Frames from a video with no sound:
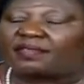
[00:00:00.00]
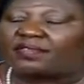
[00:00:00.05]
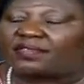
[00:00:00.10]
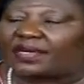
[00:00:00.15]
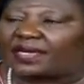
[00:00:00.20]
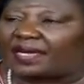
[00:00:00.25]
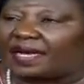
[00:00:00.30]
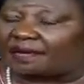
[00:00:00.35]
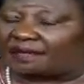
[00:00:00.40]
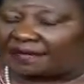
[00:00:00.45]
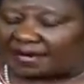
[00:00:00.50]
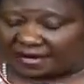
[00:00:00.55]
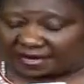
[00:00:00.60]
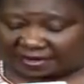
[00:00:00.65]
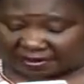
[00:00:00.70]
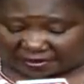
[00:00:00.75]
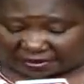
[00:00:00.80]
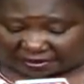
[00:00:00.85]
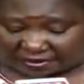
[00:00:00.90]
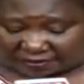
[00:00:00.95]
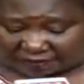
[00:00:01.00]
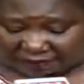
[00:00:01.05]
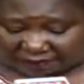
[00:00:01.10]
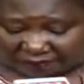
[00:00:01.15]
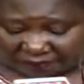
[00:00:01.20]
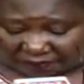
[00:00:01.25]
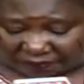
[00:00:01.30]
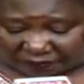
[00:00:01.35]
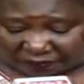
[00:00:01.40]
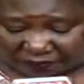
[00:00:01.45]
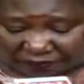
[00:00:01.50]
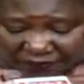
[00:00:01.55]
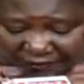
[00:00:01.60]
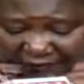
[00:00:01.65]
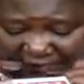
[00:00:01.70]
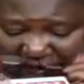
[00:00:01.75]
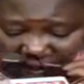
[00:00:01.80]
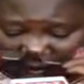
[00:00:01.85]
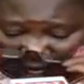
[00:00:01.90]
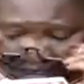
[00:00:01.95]
three governors.
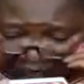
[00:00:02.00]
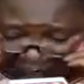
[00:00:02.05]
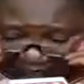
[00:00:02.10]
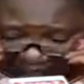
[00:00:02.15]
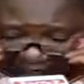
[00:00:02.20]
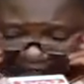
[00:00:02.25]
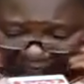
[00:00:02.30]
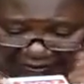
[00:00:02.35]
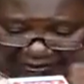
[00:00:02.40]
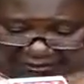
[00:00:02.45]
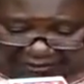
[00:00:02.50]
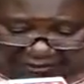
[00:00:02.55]
But